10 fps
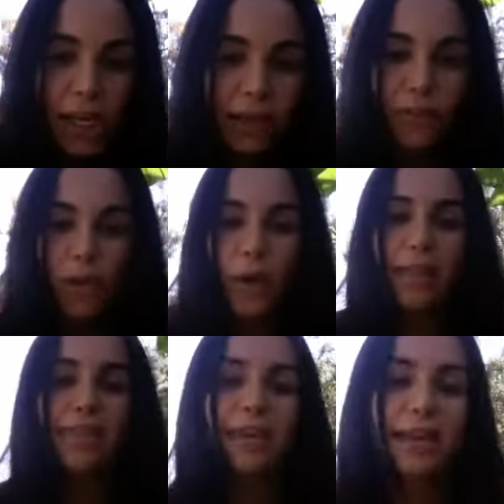even though
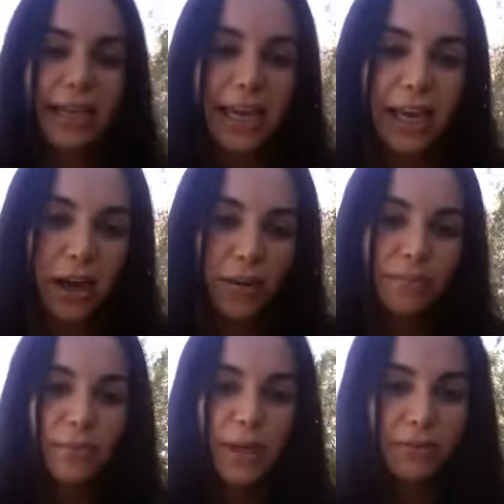ethnically
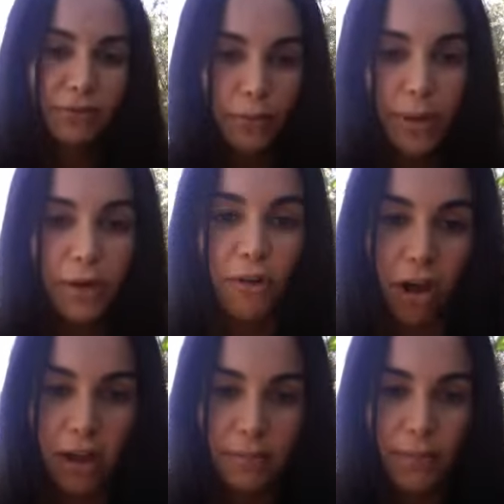I'm from
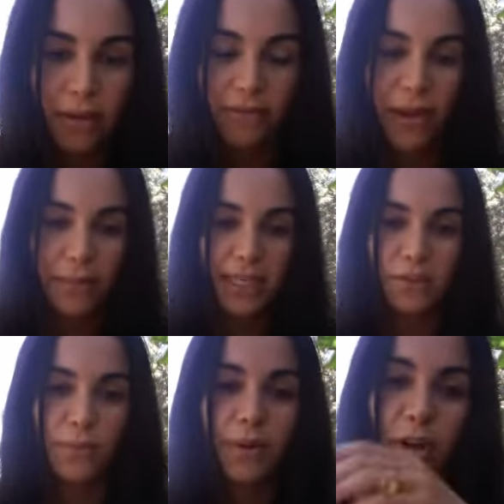Iran, my
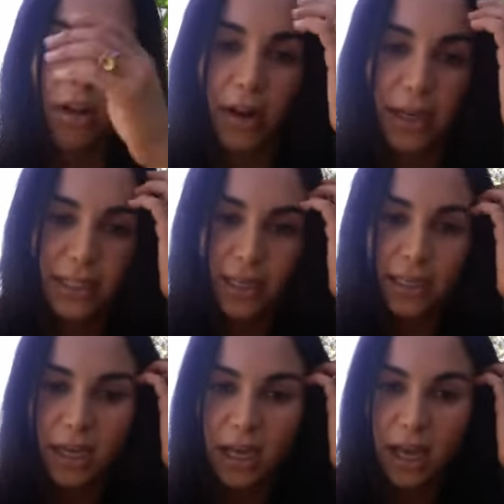family's from Iran, I
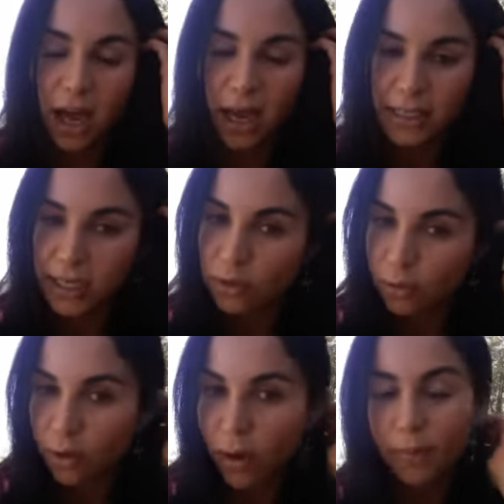did
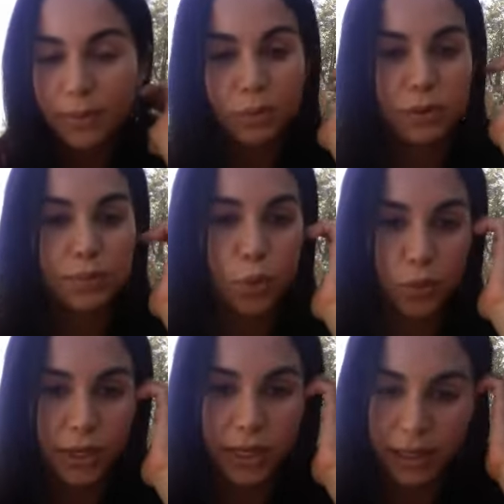grow up and was
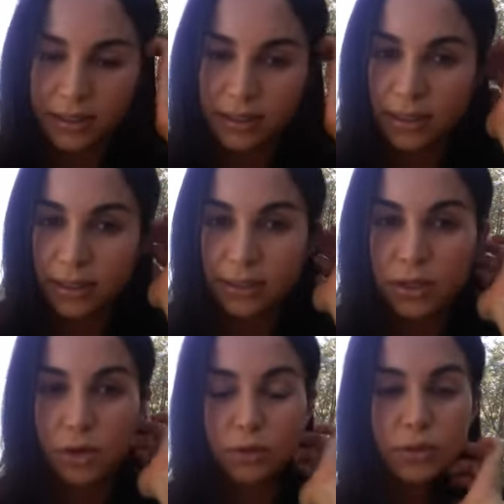born in London. And
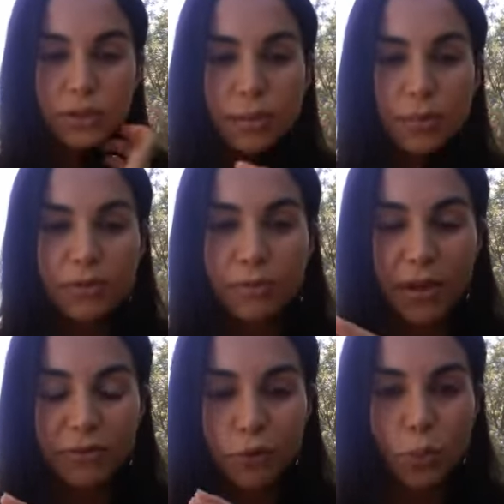so some of
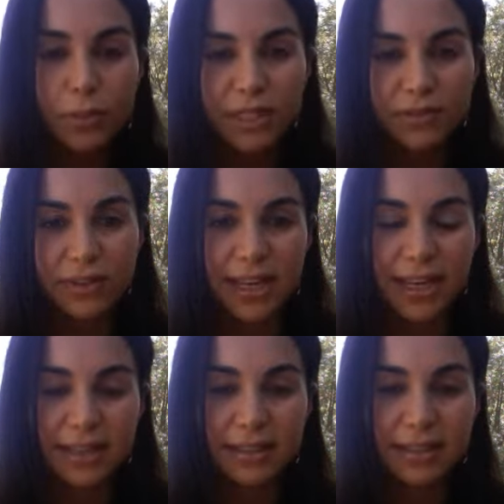my formative
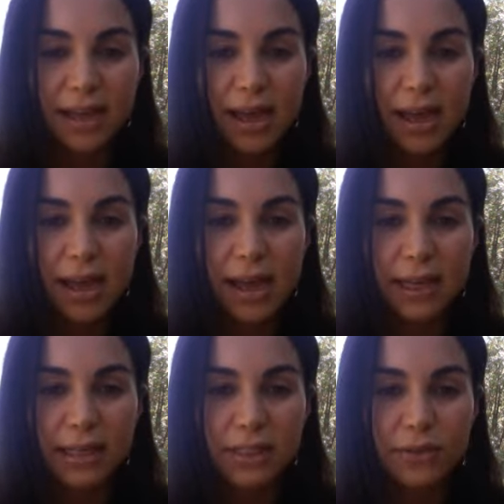years
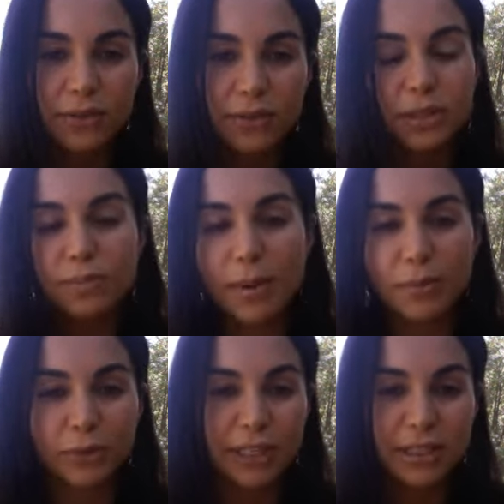and the first
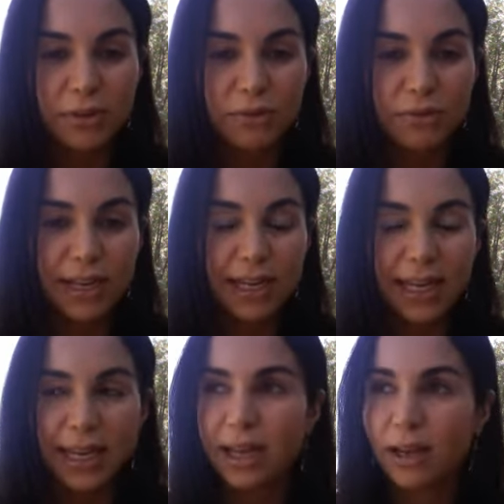memories I
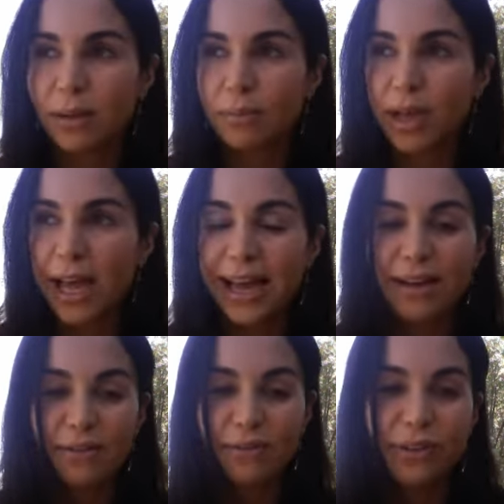really
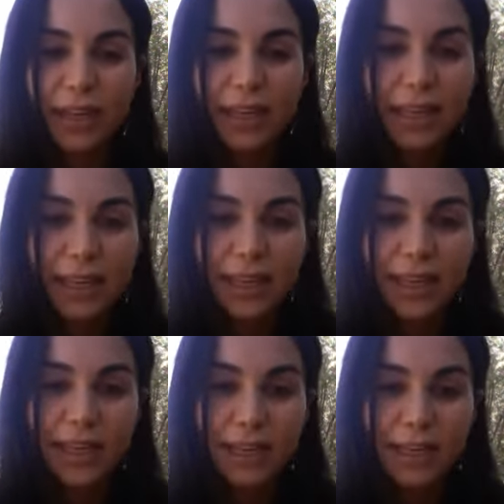have
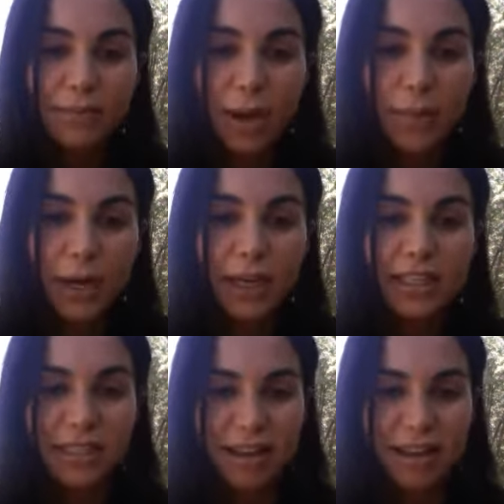in my mind's